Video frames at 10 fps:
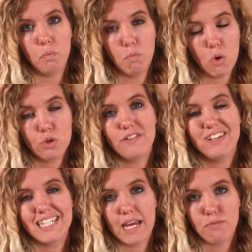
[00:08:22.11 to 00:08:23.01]
most of
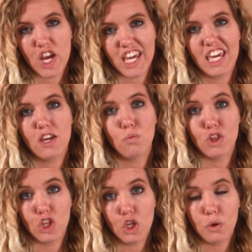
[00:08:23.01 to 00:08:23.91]
his time checking in
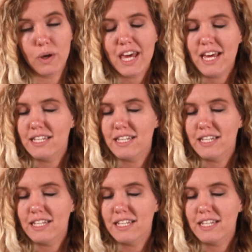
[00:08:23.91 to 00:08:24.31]
with you.